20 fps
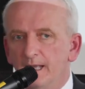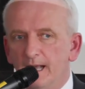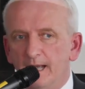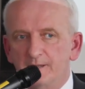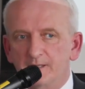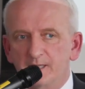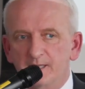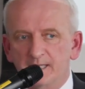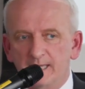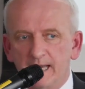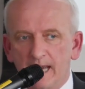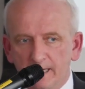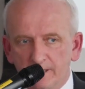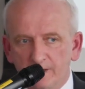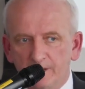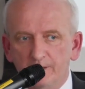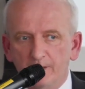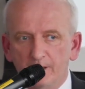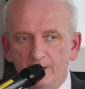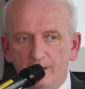as a
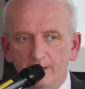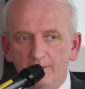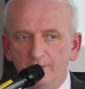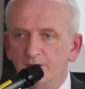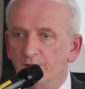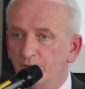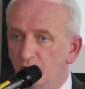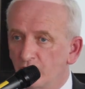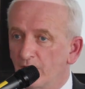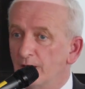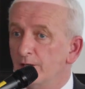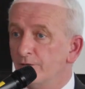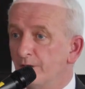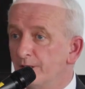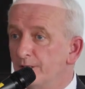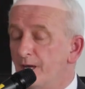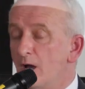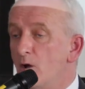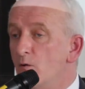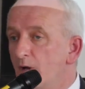state in the lives of
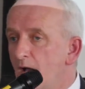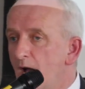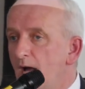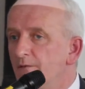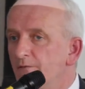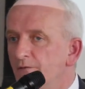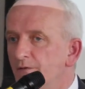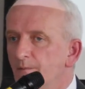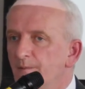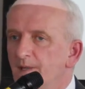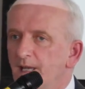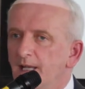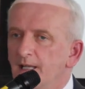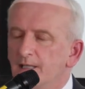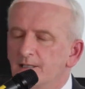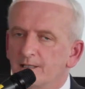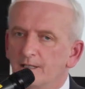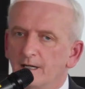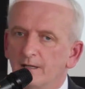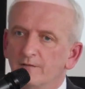children, now gone from the
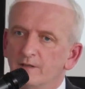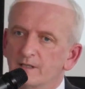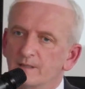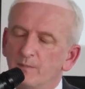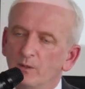health service,